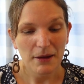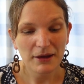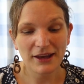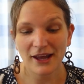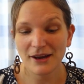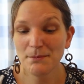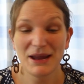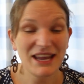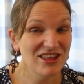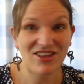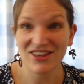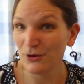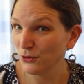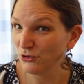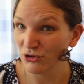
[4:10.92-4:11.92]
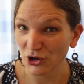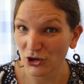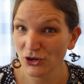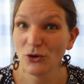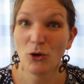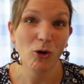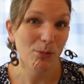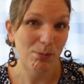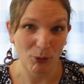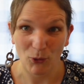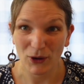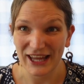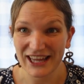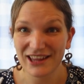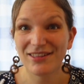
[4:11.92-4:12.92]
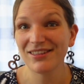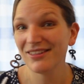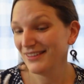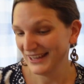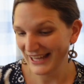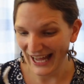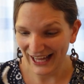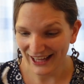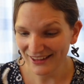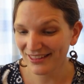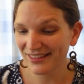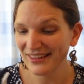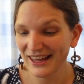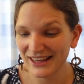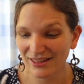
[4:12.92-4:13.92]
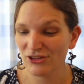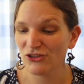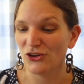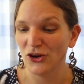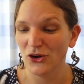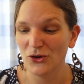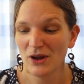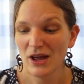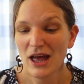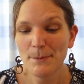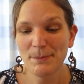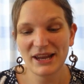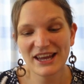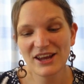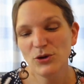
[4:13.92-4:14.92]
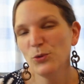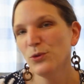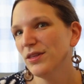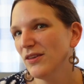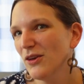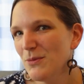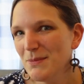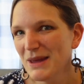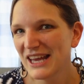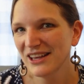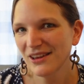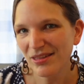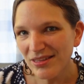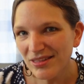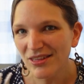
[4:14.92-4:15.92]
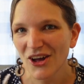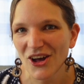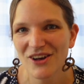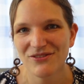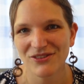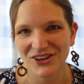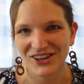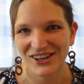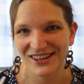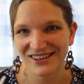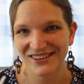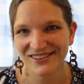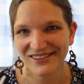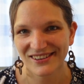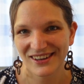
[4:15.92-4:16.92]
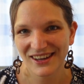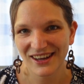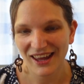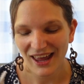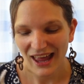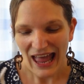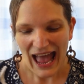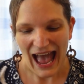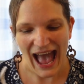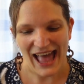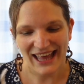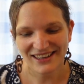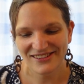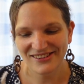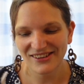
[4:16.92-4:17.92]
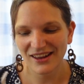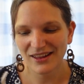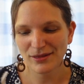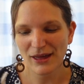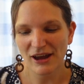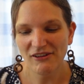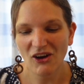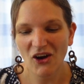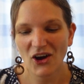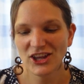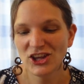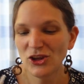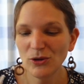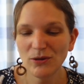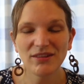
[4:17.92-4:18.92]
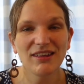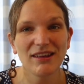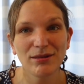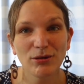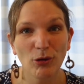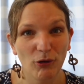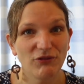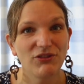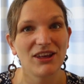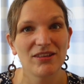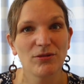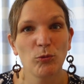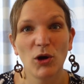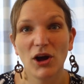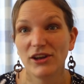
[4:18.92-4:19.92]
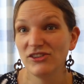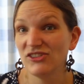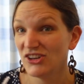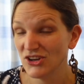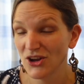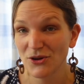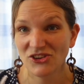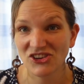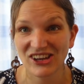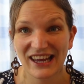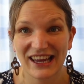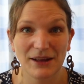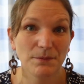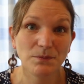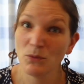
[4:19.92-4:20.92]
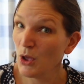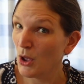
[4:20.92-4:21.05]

can mean children or boys, yes, it's true, but it can also mean servant. And there are uses of this word denoting